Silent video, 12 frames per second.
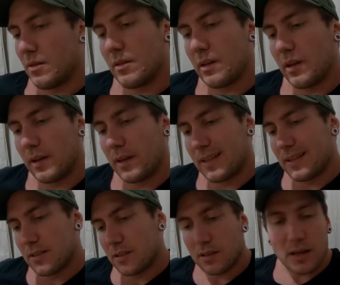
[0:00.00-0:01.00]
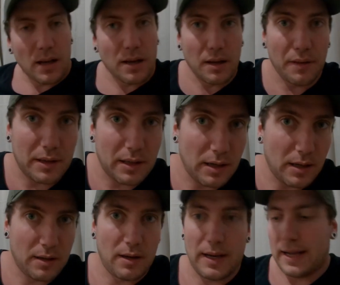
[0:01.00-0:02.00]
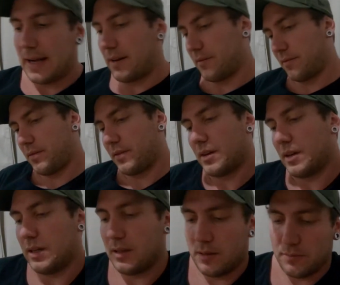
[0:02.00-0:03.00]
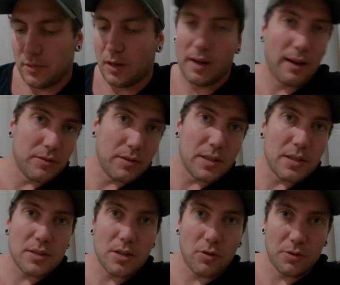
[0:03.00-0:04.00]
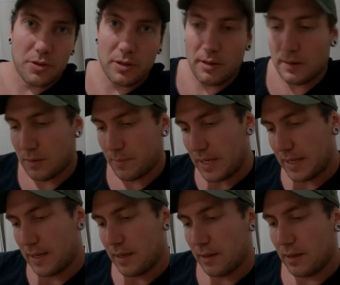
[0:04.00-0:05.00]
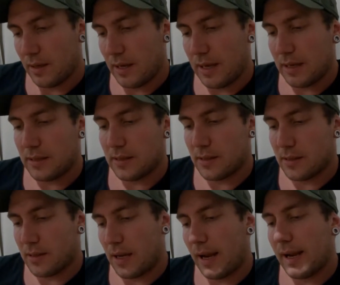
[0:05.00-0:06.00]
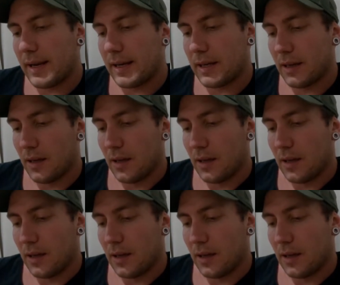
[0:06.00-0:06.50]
there is another car that I have that I haven't told you guys about yet, that has a